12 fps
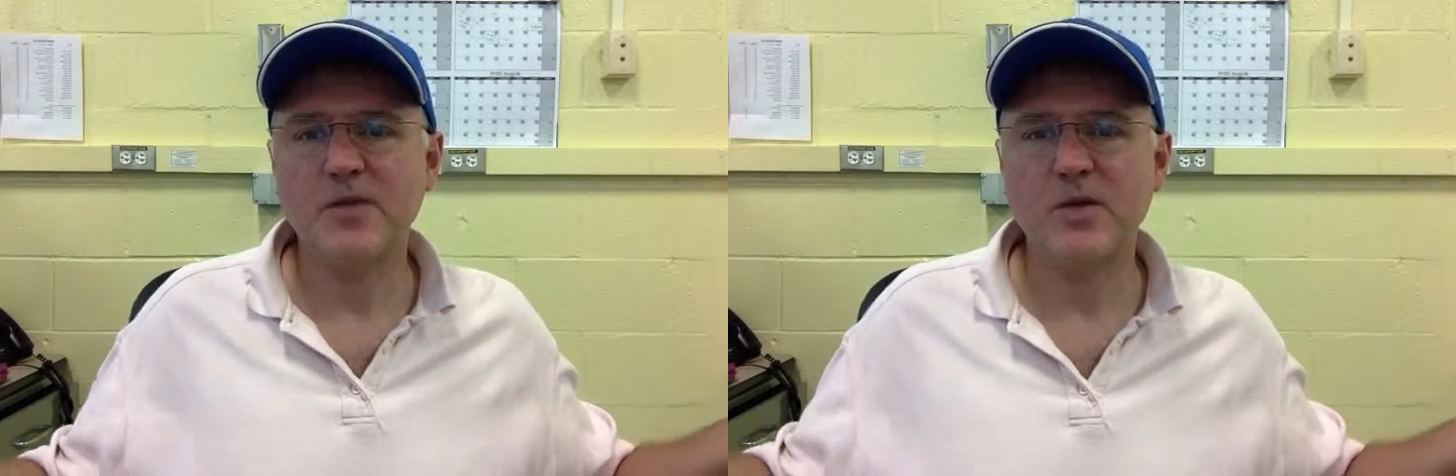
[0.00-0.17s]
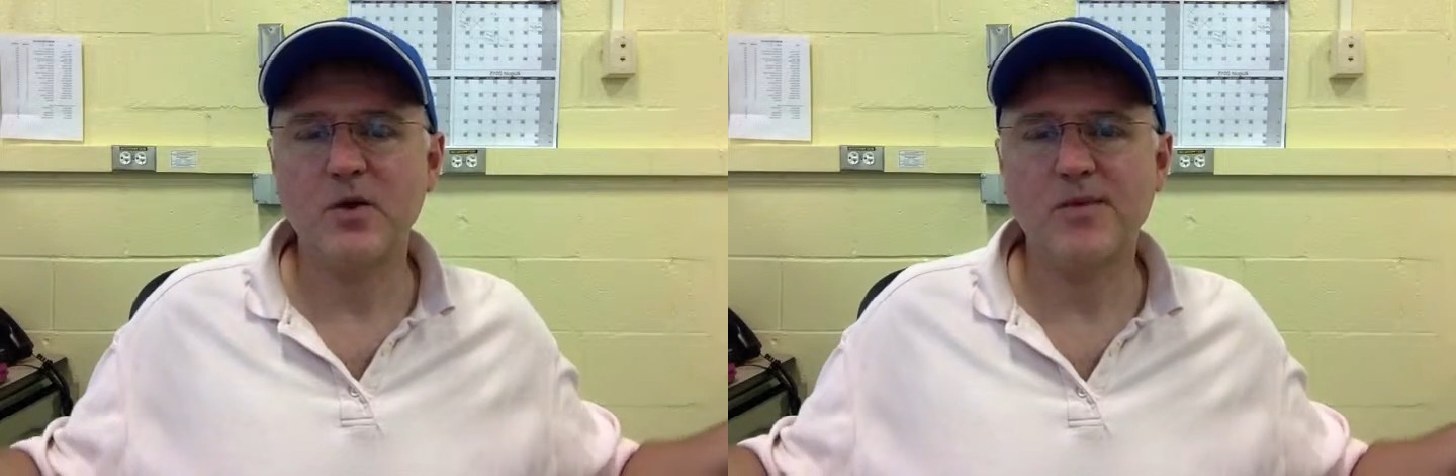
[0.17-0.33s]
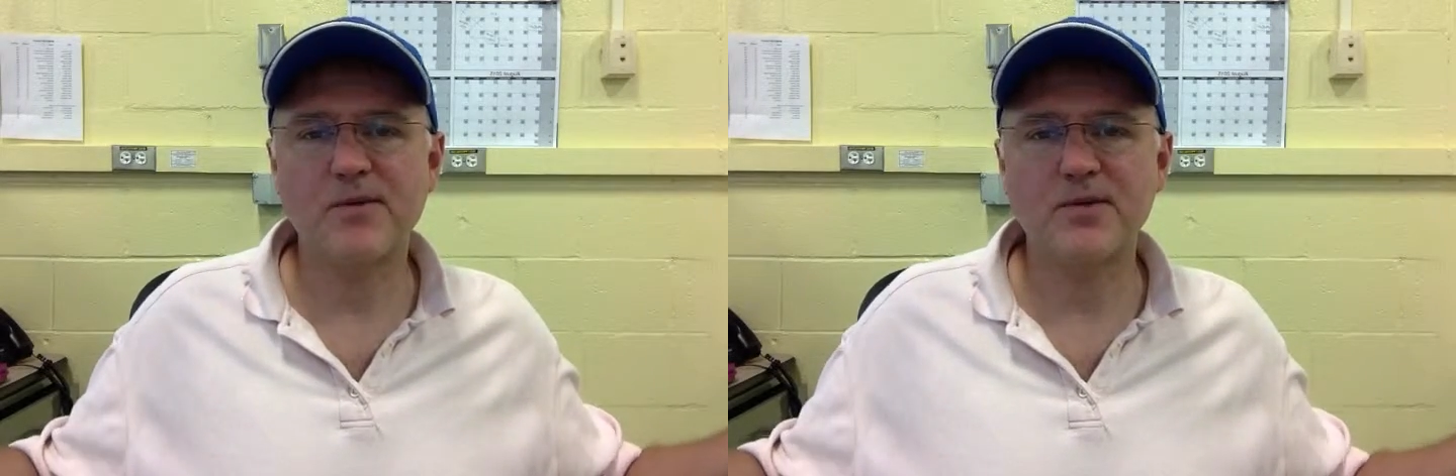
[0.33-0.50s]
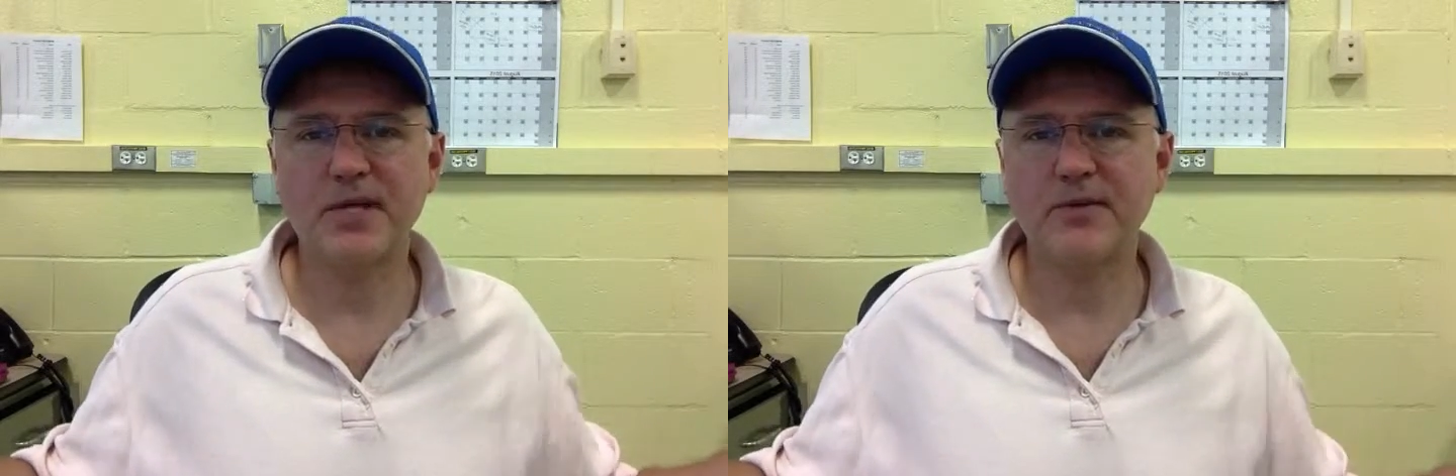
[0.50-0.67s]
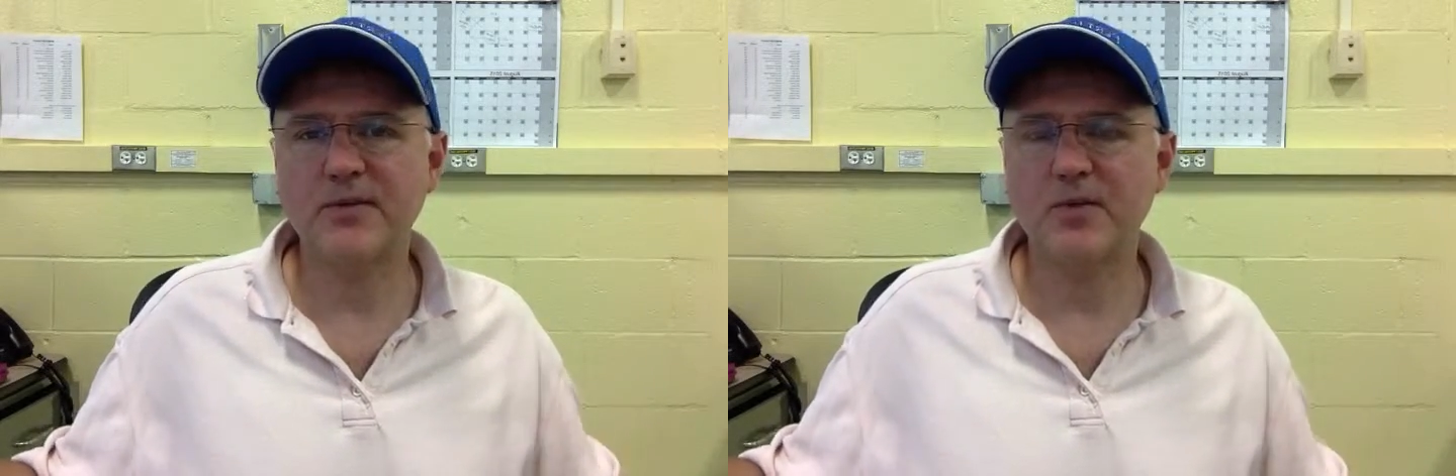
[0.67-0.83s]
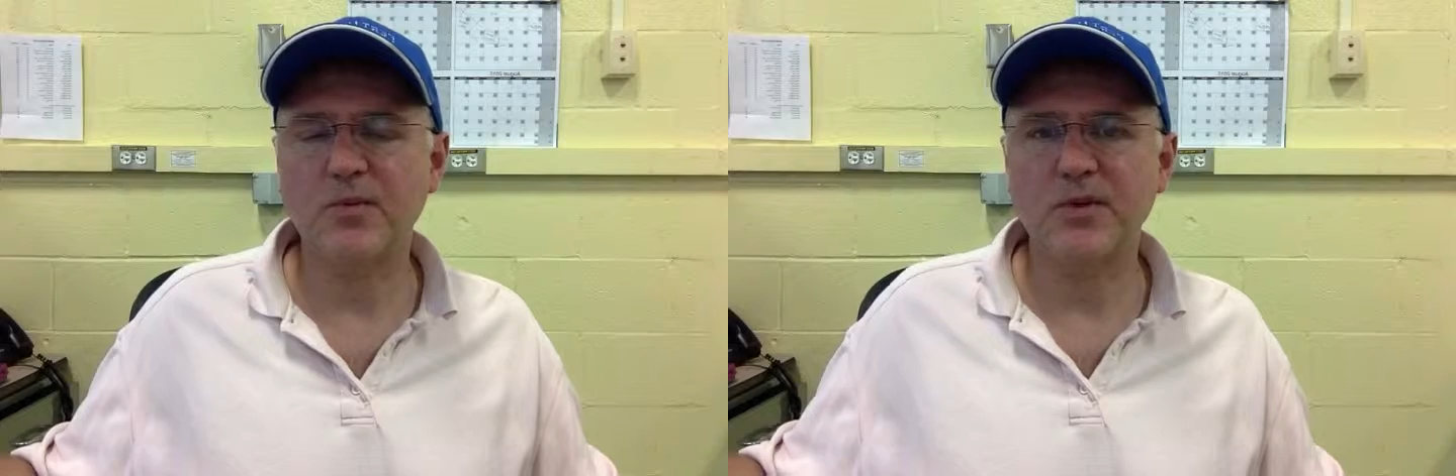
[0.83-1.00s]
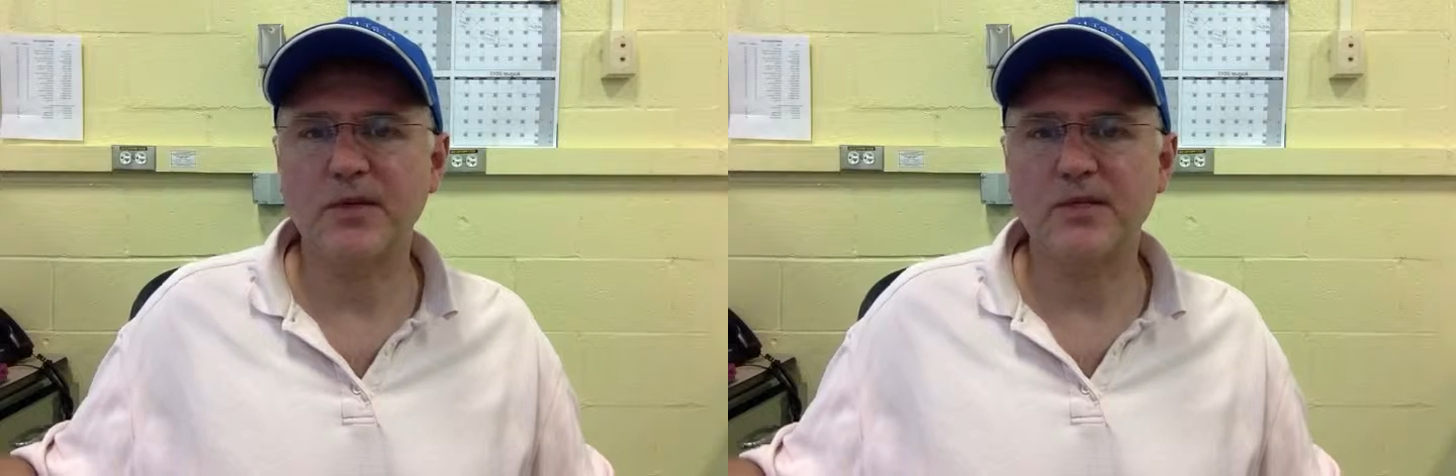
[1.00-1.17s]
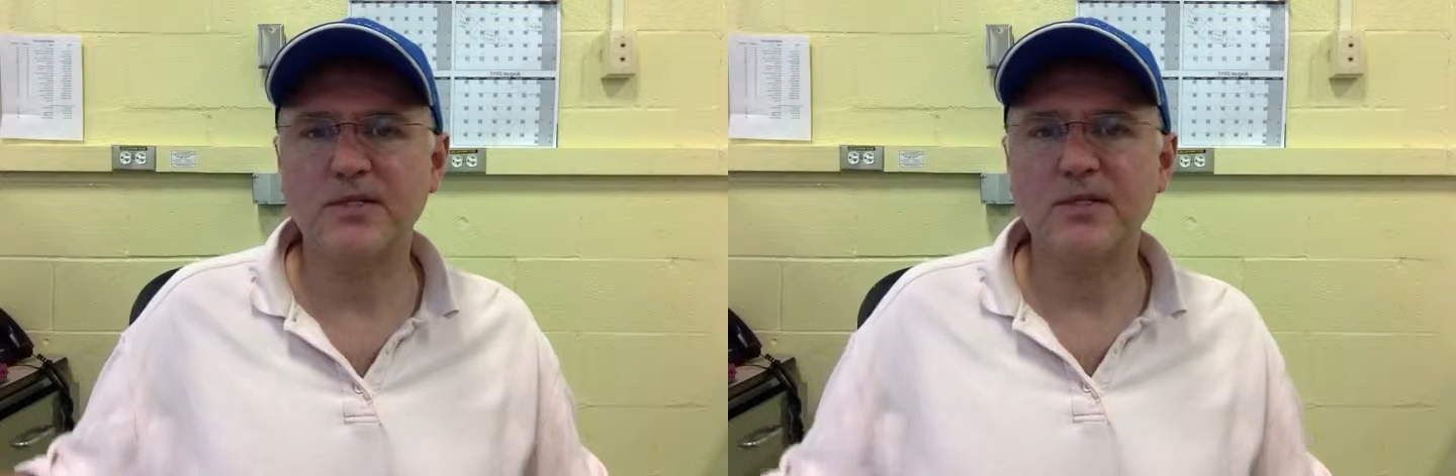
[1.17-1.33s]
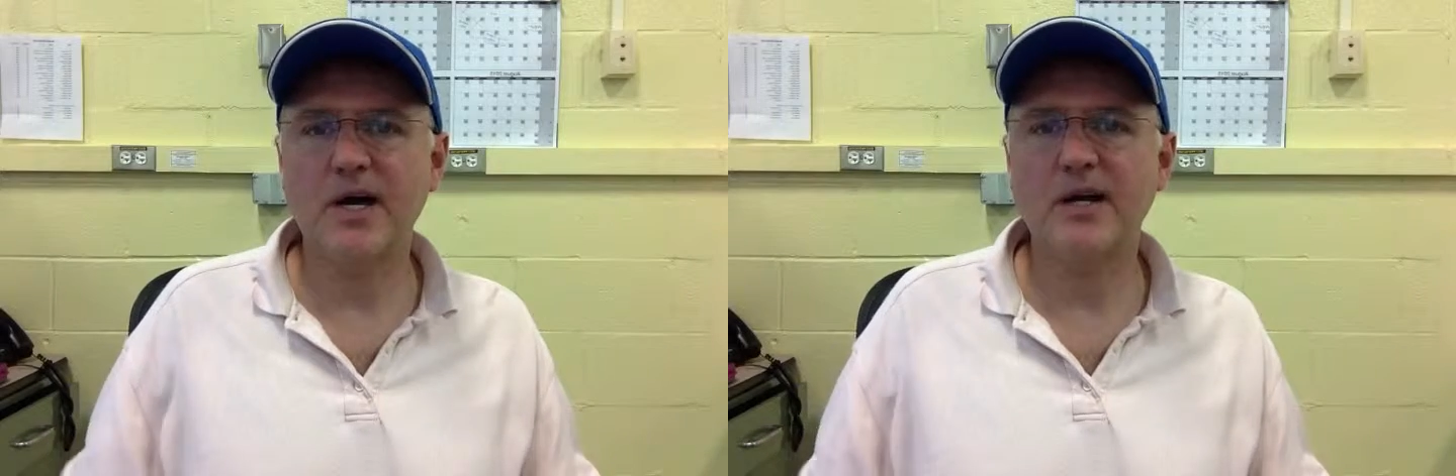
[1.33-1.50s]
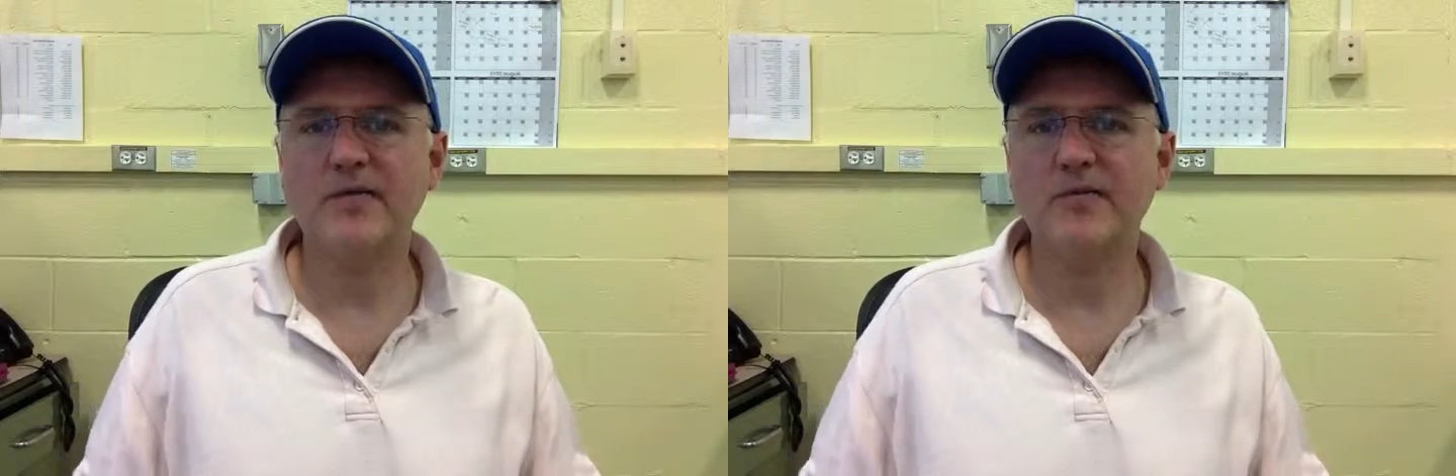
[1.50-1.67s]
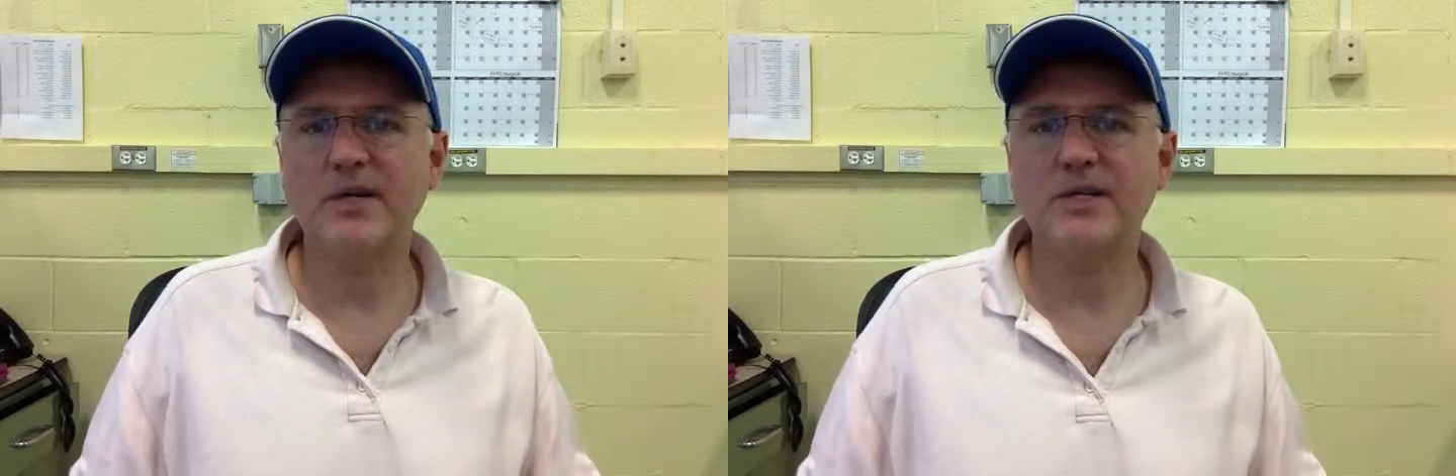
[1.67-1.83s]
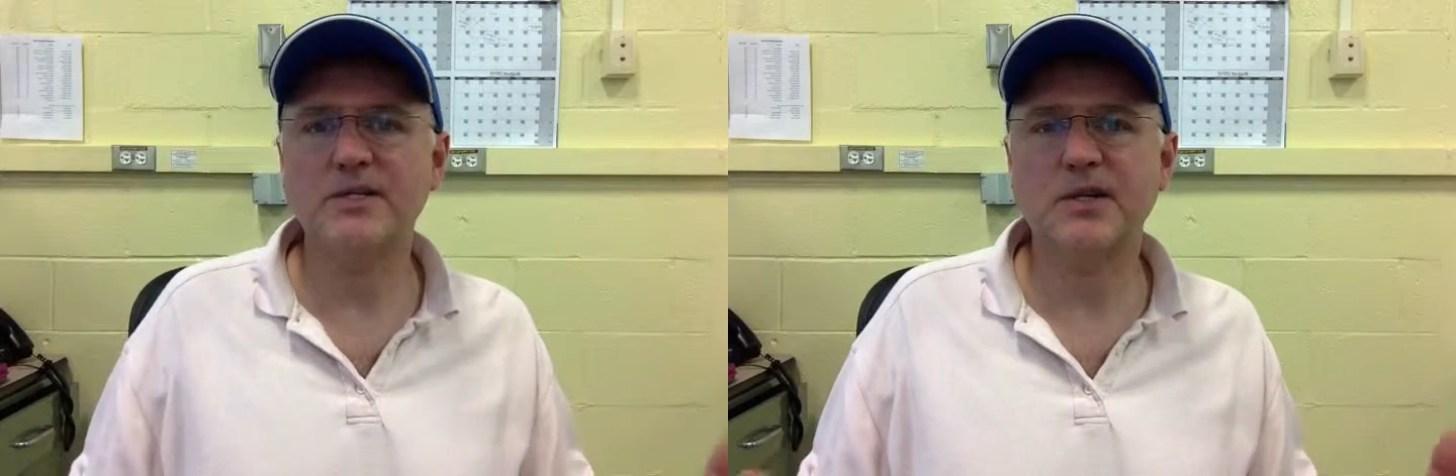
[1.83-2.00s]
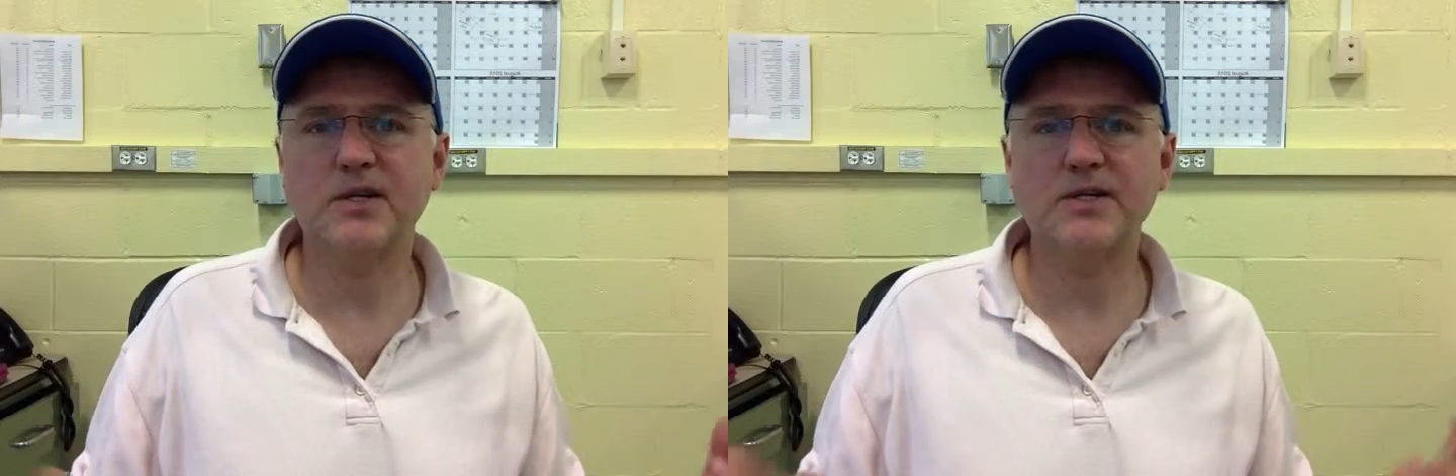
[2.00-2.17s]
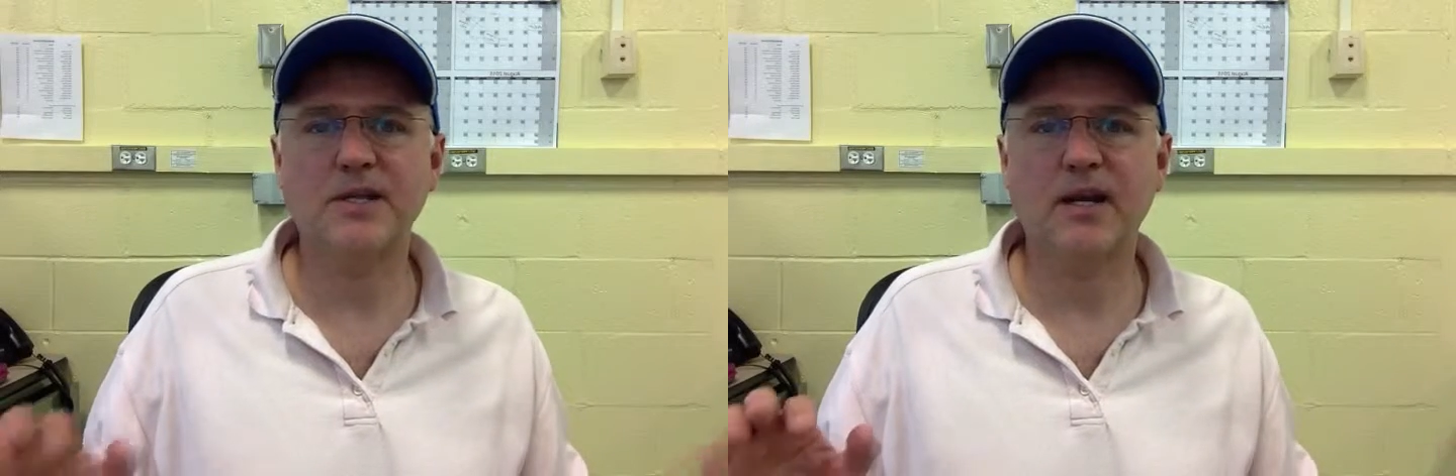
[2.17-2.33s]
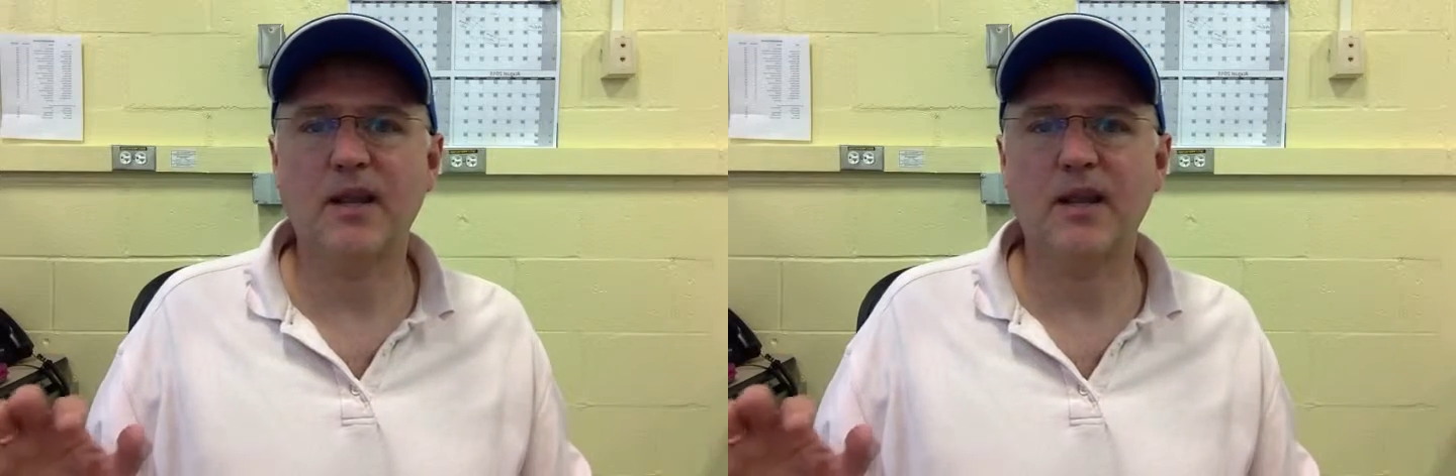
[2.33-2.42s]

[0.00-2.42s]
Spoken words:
you are presented with a ton of research